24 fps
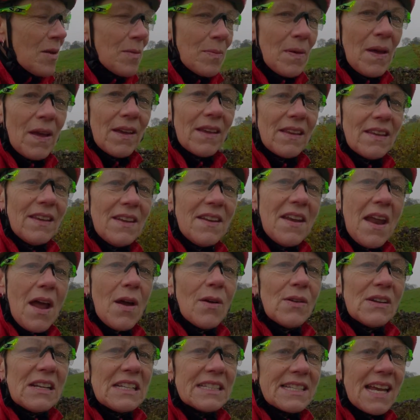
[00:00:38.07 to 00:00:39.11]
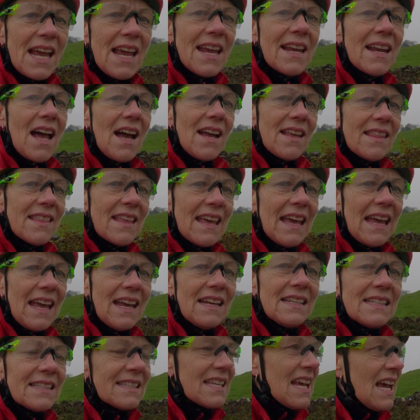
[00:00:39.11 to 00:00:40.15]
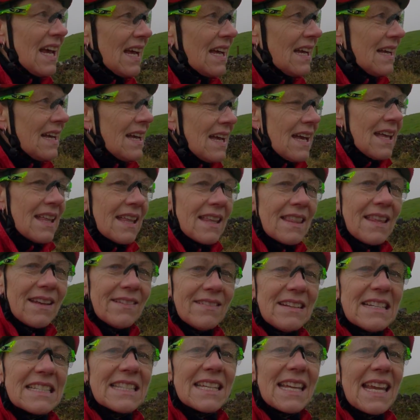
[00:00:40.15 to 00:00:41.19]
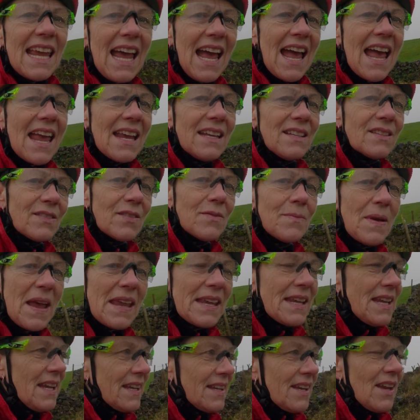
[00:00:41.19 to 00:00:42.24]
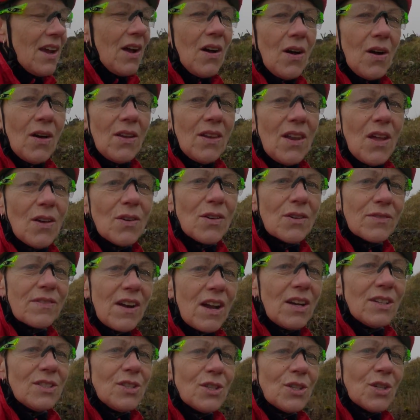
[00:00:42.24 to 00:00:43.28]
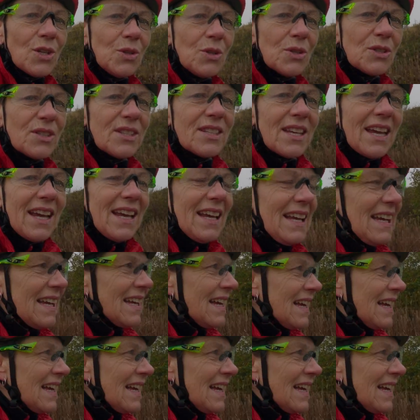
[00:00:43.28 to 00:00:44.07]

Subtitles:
But you know, on a day like this, there is a case for making your longer ride shorter,